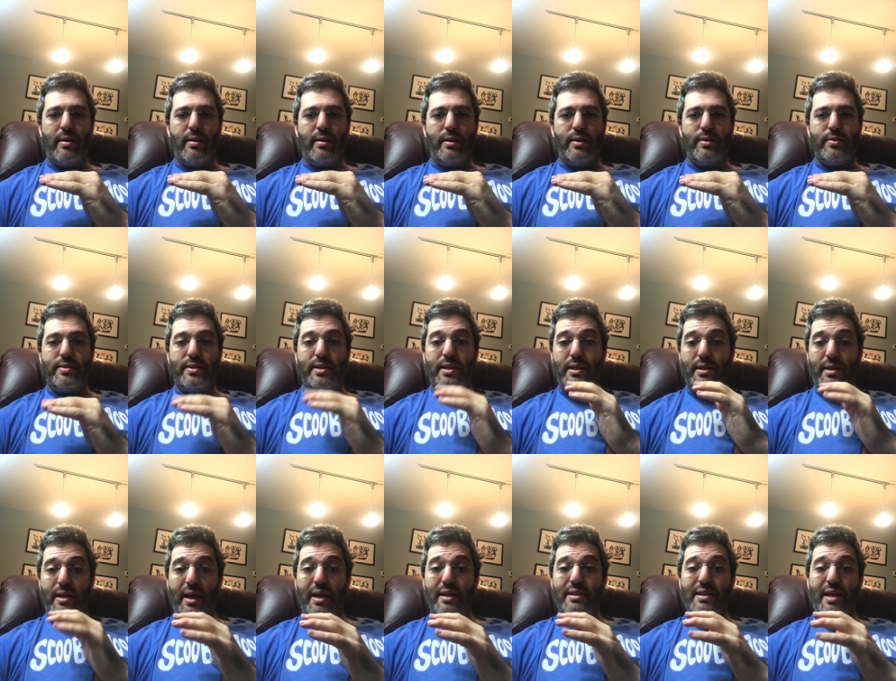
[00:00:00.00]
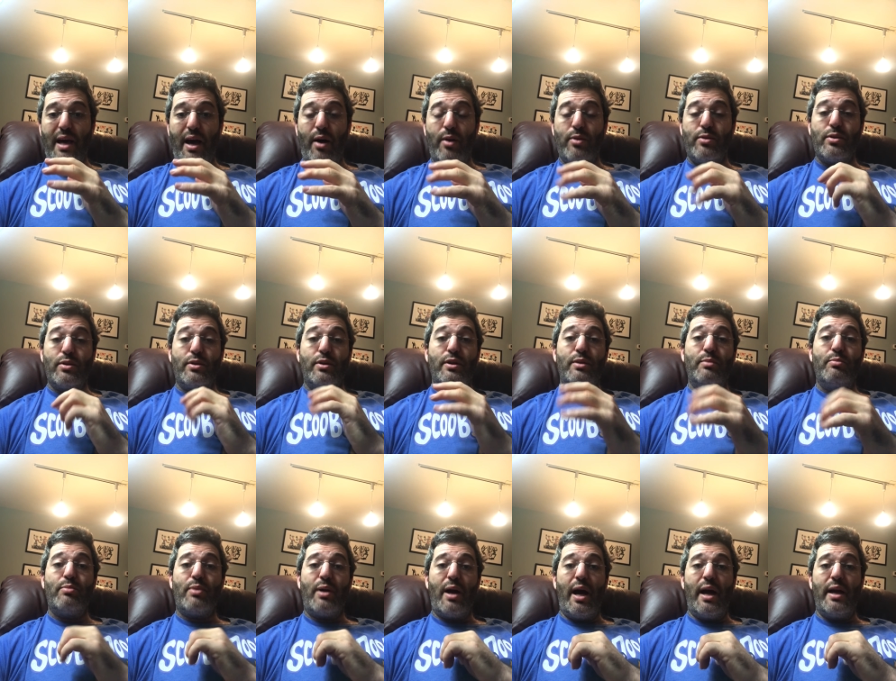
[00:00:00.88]
you see a nice house, a good
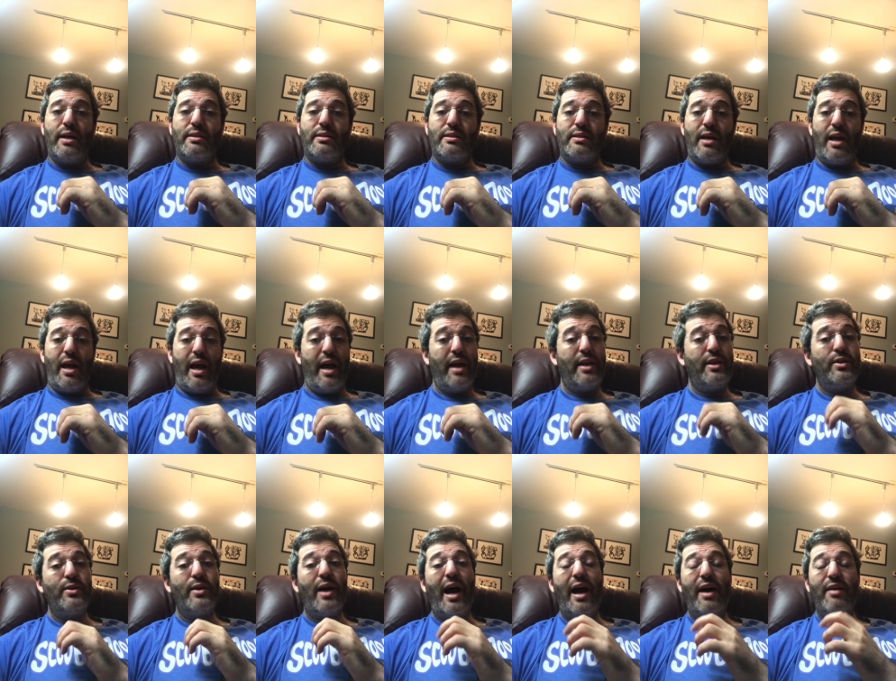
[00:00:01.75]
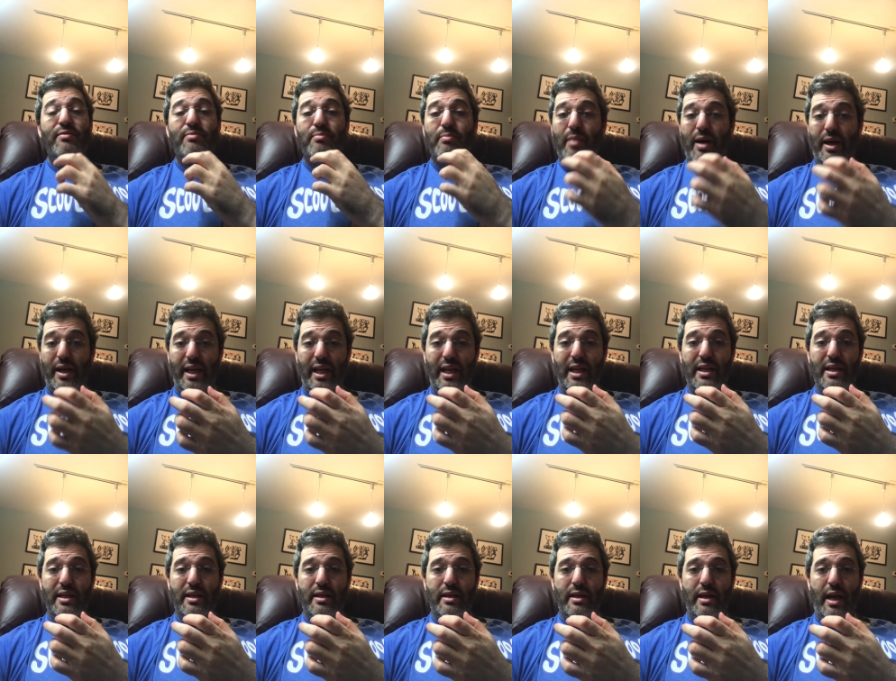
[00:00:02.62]
price, and you have money
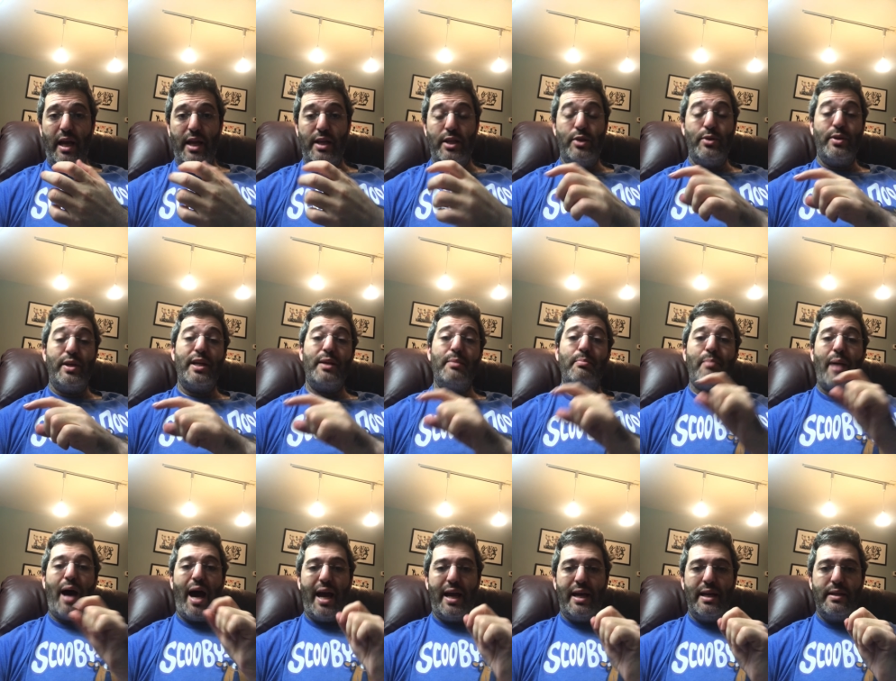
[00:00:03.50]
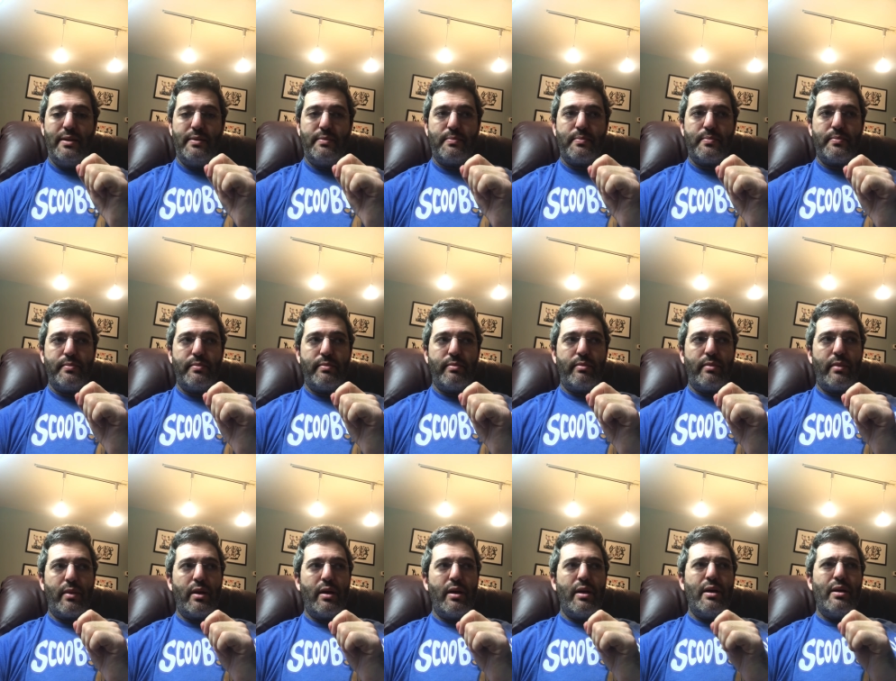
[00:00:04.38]
and you can buy it,
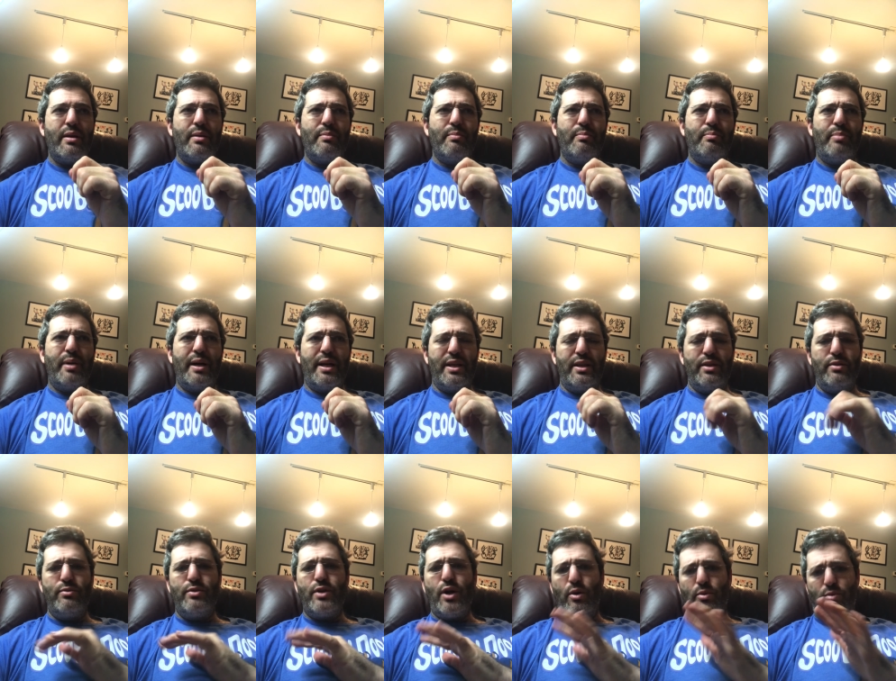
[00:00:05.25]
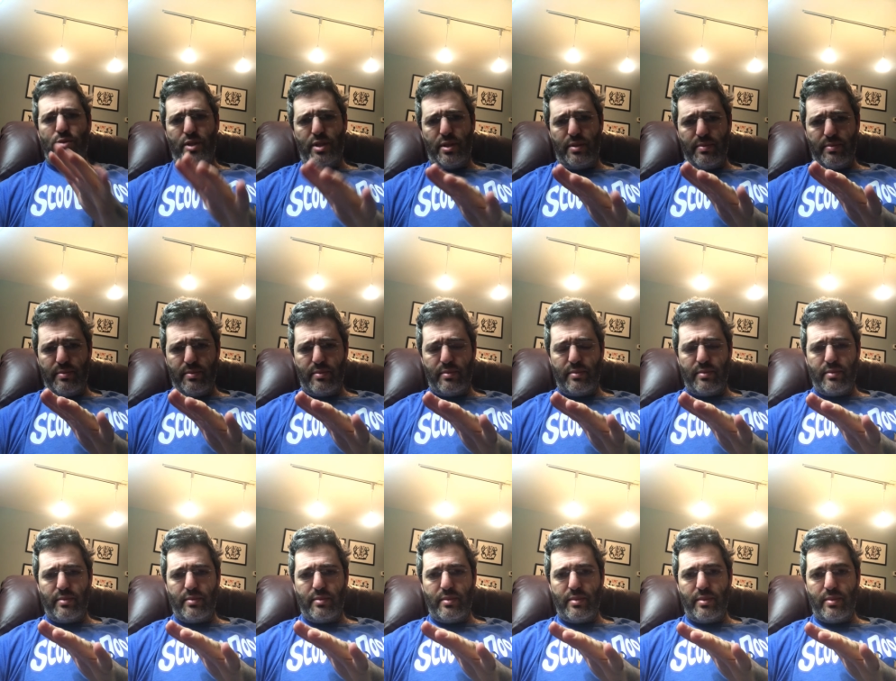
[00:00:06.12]
but you don't.
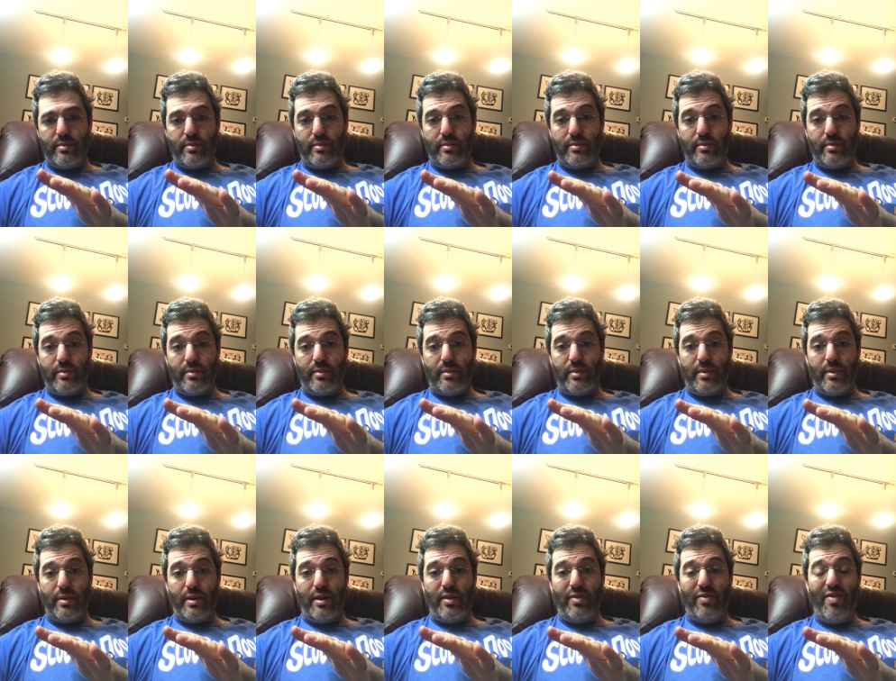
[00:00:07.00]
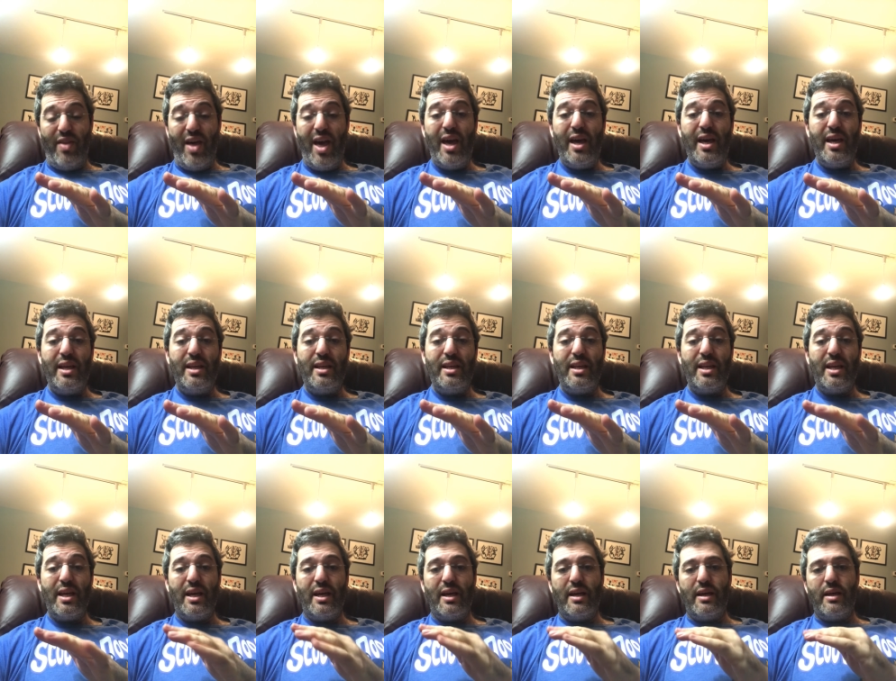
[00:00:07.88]
And then
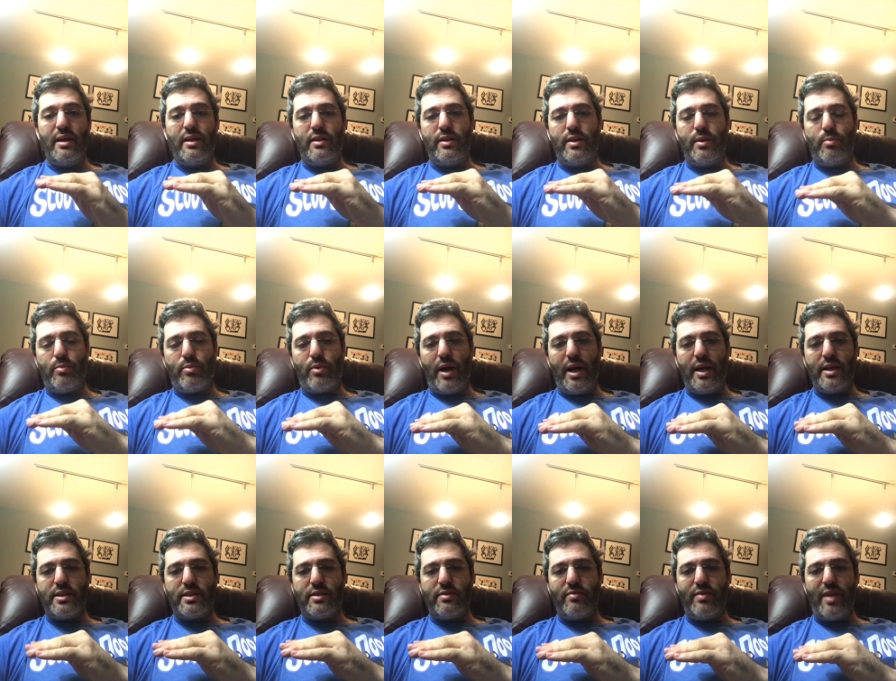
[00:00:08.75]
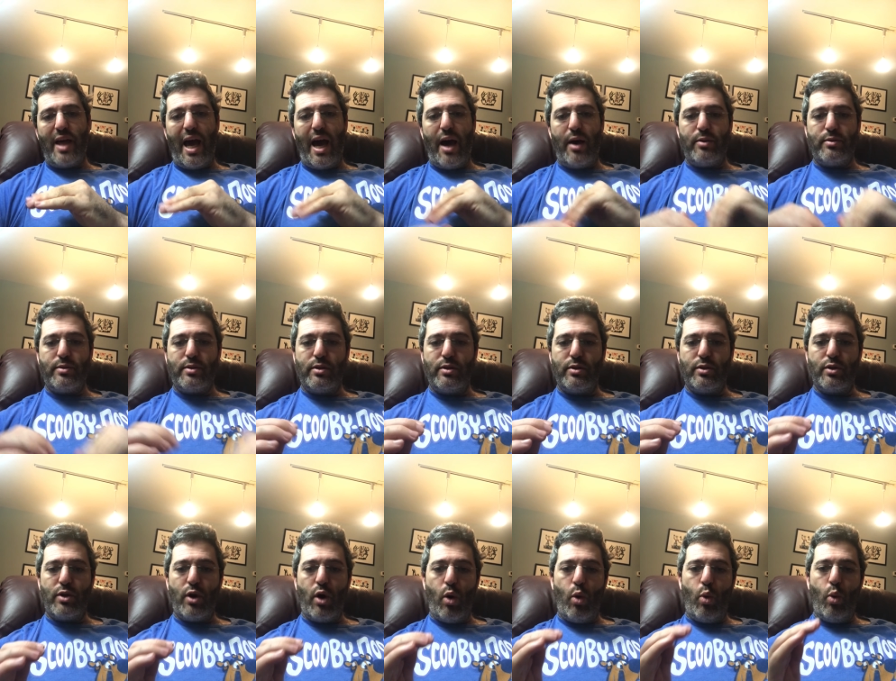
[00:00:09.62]
the price of the houses
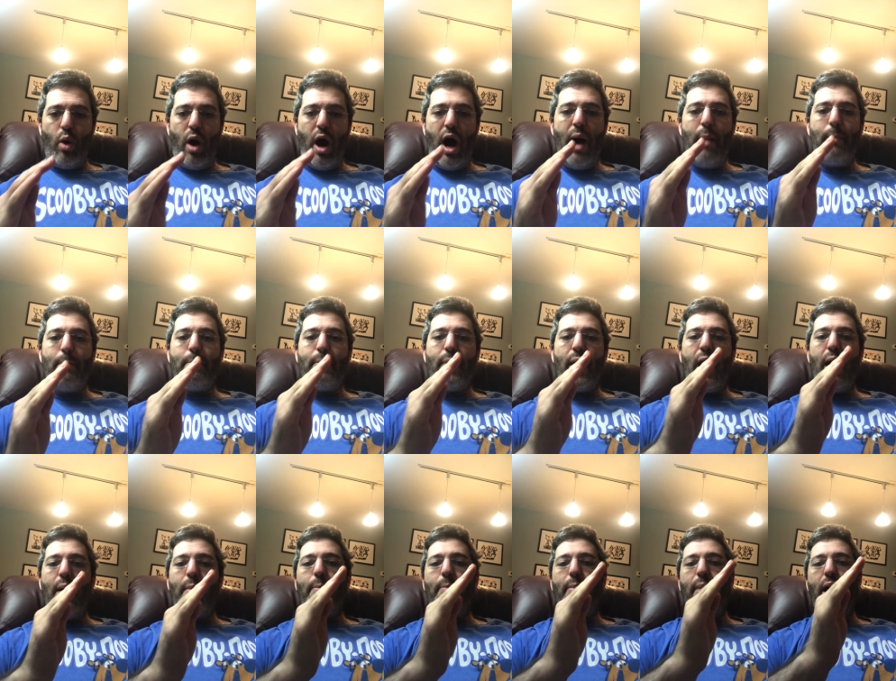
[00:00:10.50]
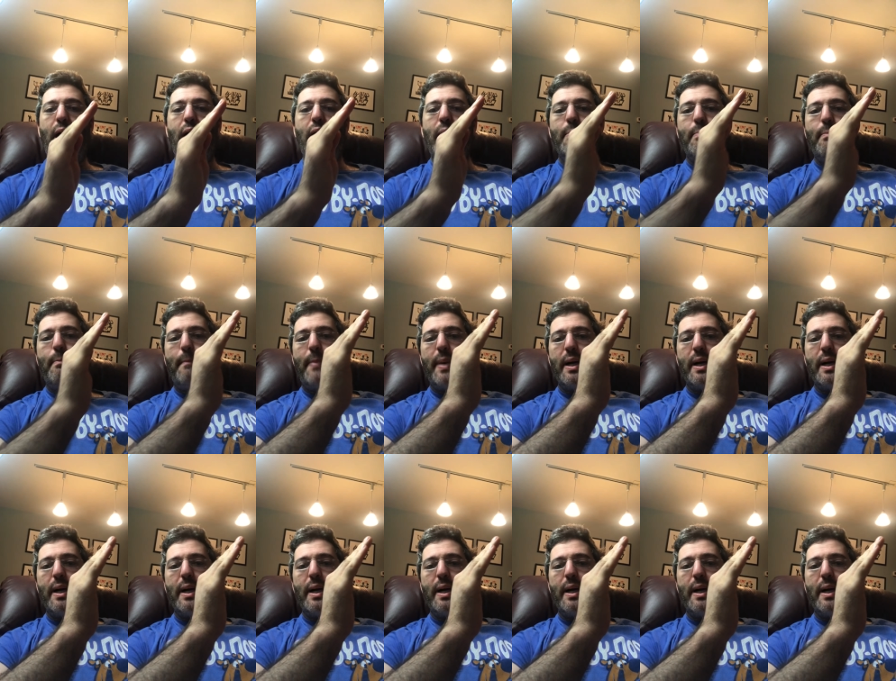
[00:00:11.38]
go up, up, up.